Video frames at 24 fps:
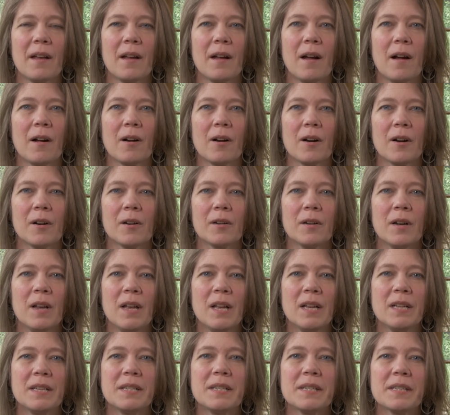are
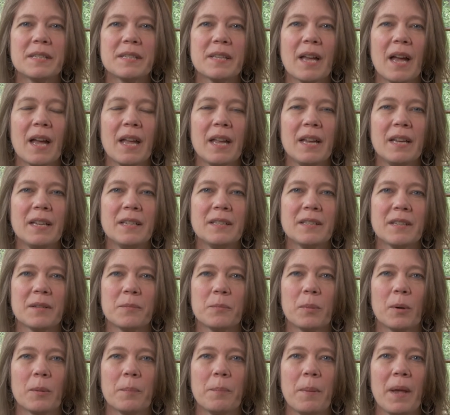designed and
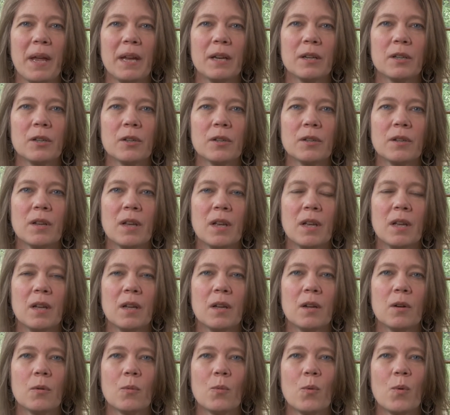prepared
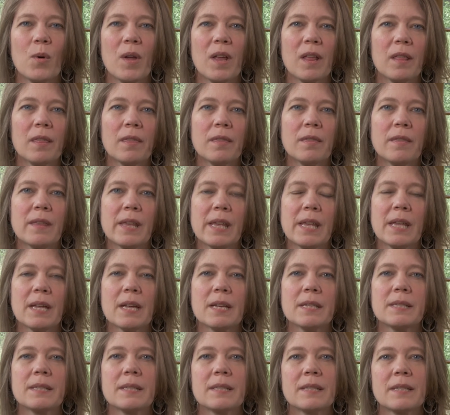with the
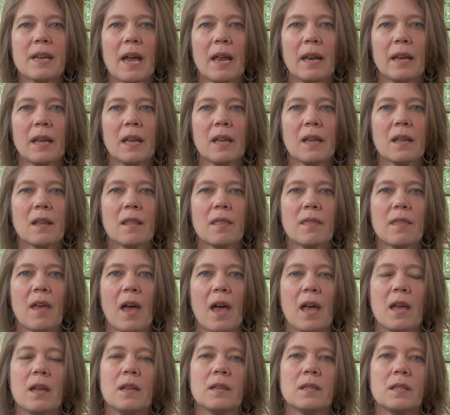aesthetic
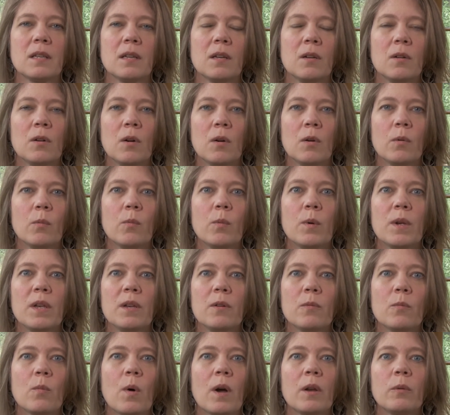that
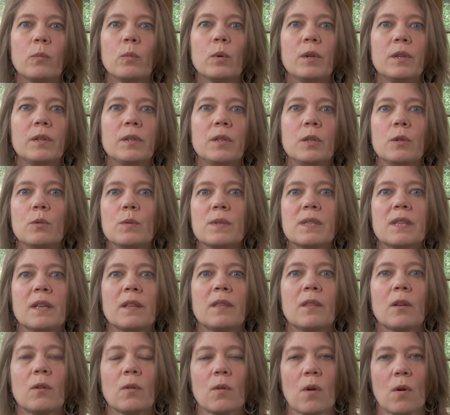one would use
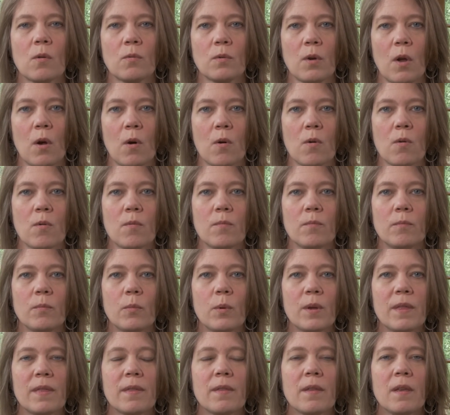in their own home,
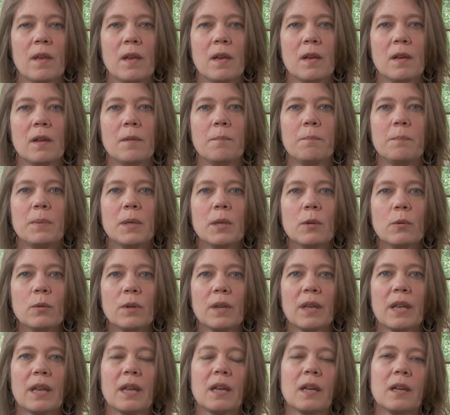with
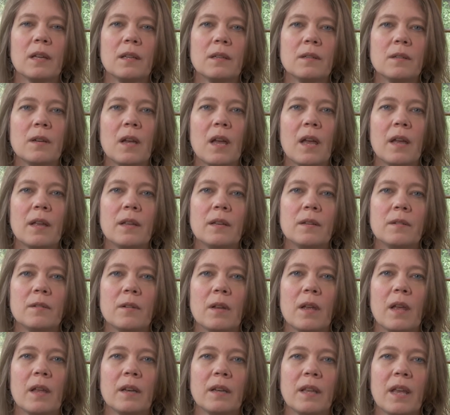beauty
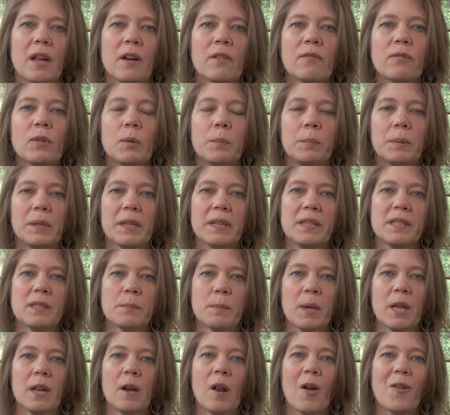and careful
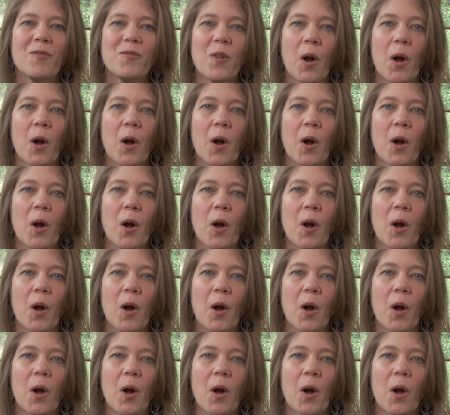placement of